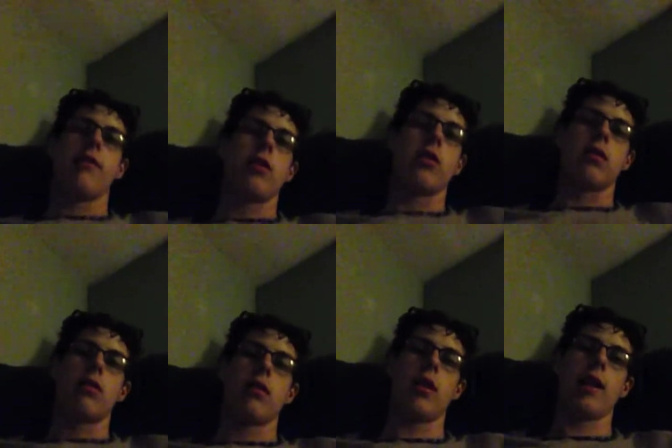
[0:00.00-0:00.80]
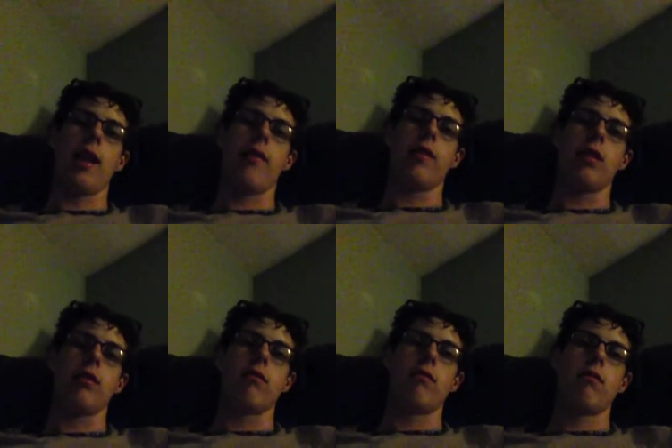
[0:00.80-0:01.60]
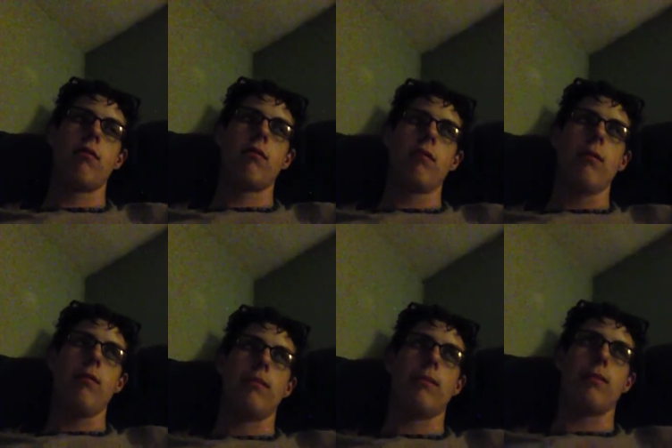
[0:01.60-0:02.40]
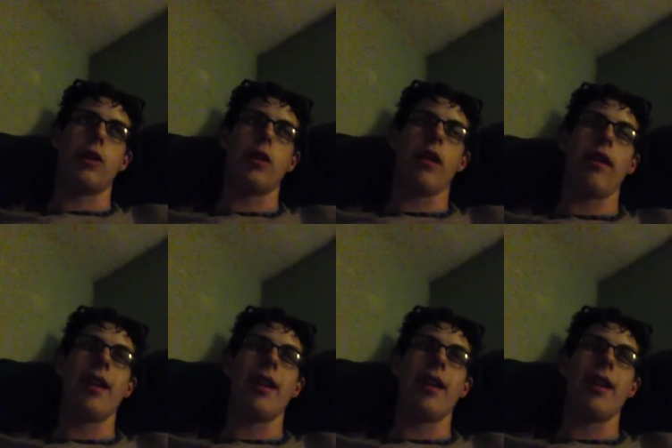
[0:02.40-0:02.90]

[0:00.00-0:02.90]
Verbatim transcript: for not having more than